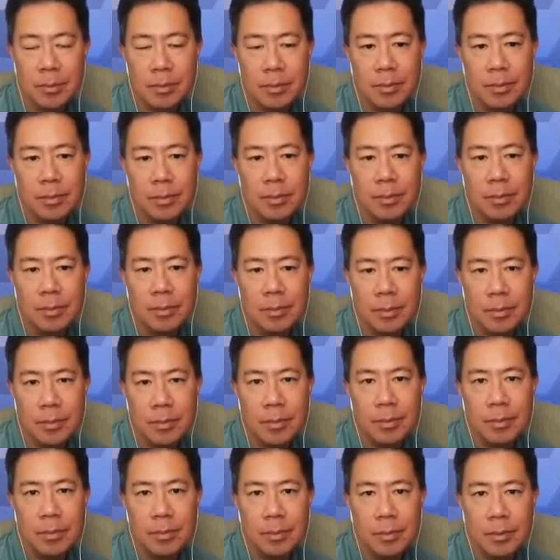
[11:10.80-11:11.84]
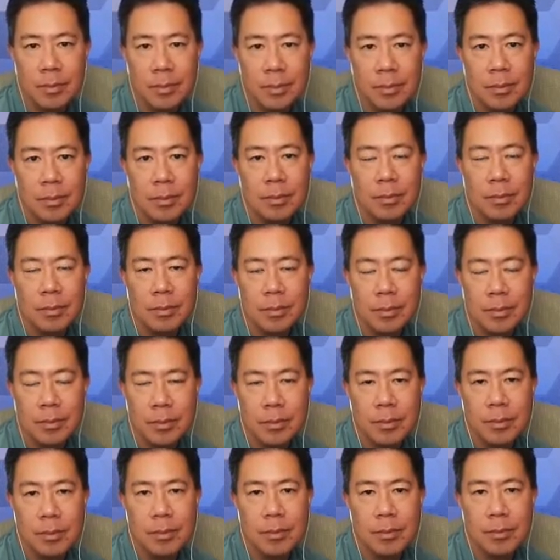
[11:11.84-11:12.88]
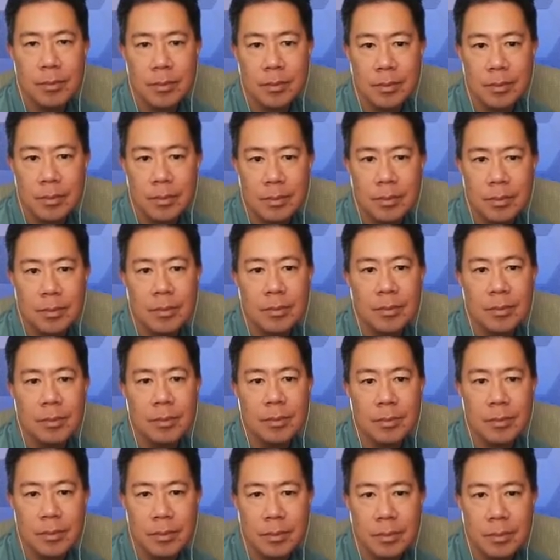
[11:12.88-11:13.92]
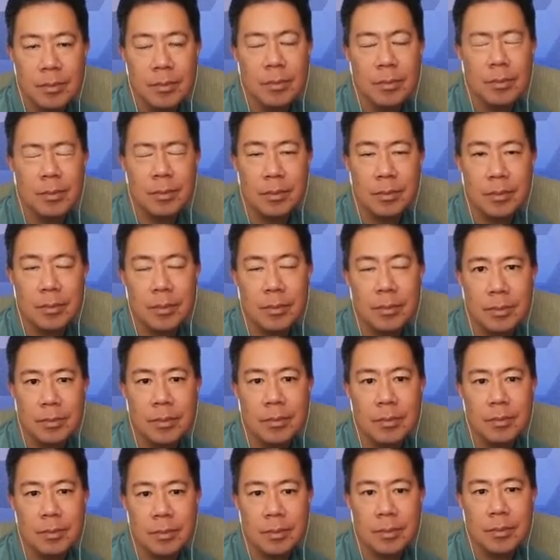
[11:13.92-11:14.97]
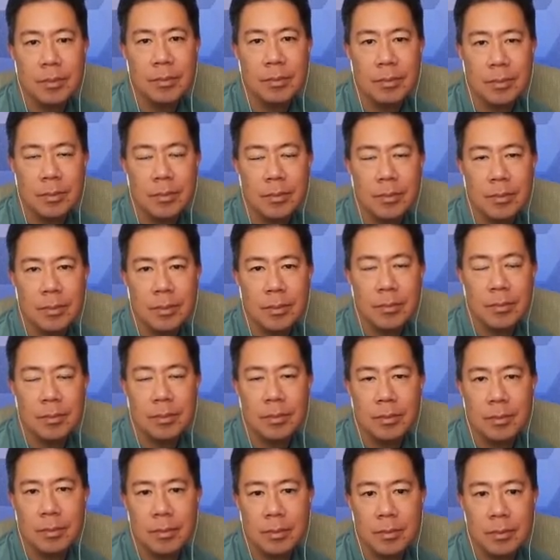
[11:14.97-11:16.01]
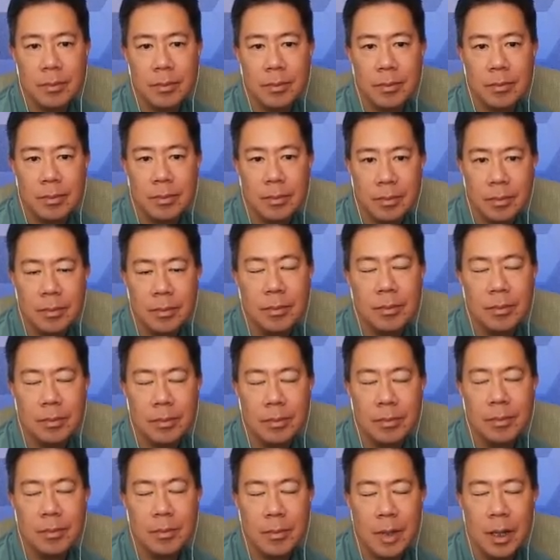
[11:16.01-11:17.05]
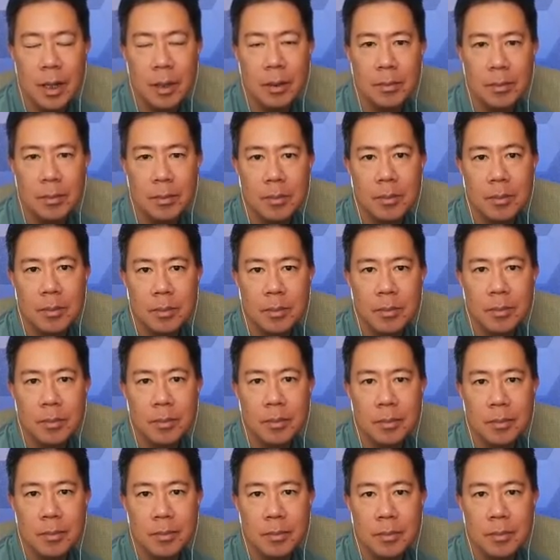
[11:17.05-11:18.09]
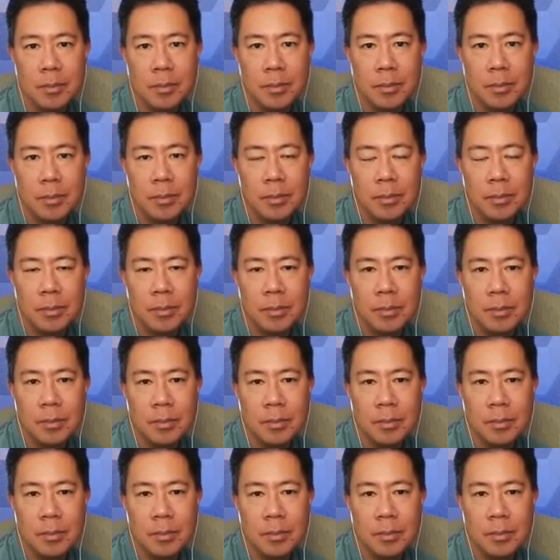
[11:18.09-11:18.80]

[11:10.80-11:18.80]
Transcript: [no speech]